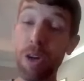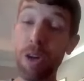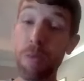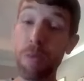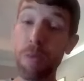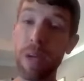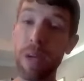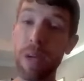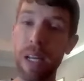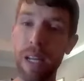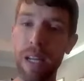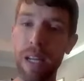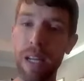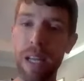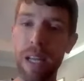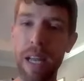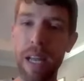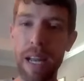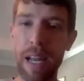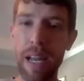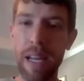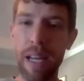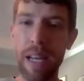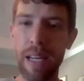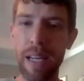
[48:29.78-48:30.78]
bit,
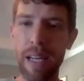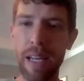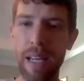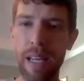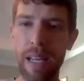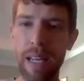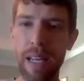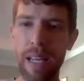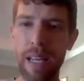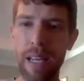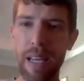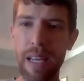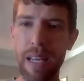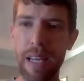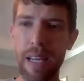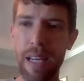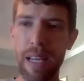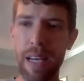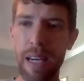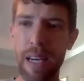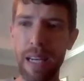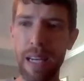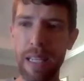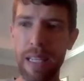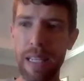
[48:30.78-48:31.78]
and
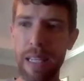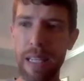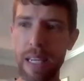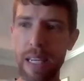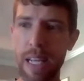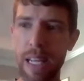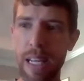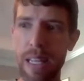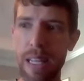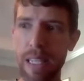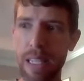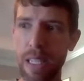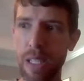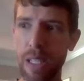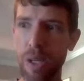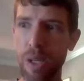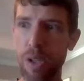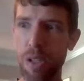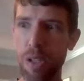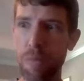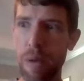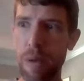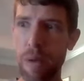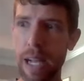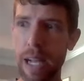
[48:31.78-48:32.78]
again, I think it
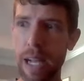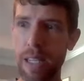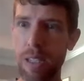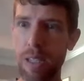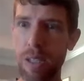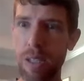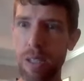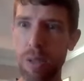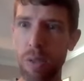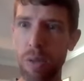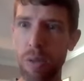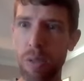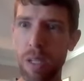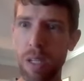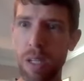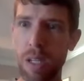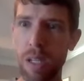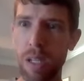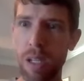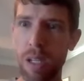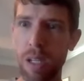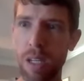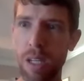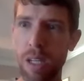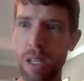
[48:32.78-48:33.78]
goes back to,
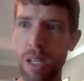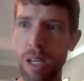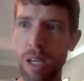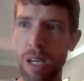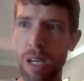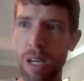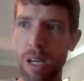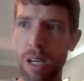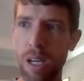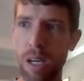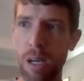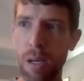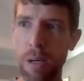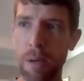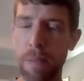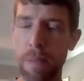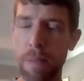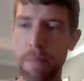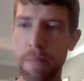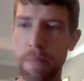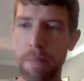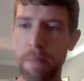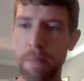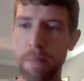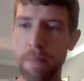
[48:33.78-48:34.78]

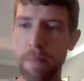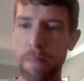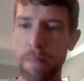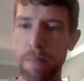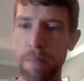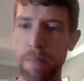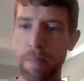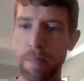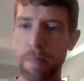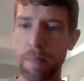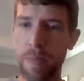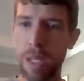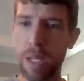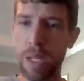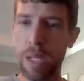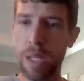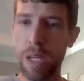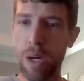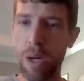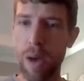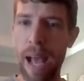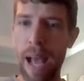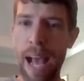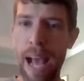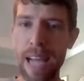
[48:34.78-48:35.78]
um,
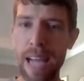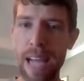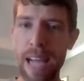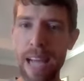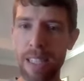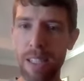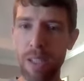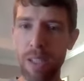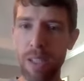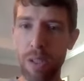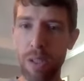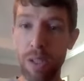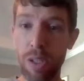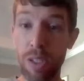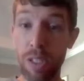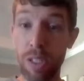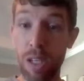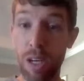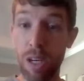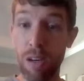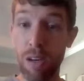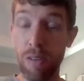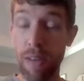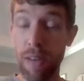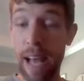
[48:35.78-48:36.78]
you know, asking
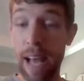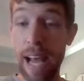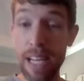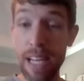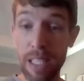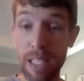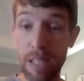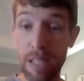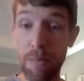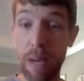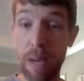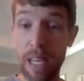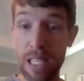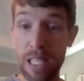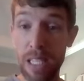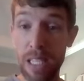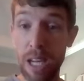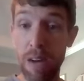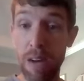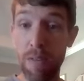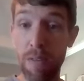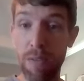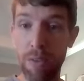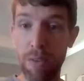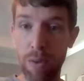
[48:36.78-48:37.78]
yourself, asking
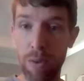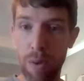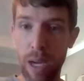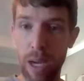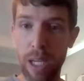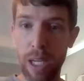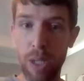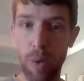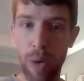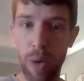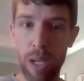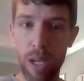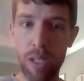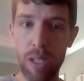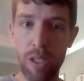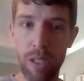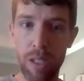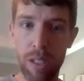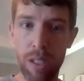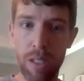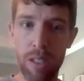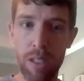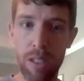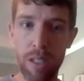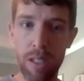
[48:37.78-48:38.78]
myself the right
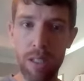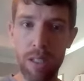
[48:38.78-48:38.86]
questions.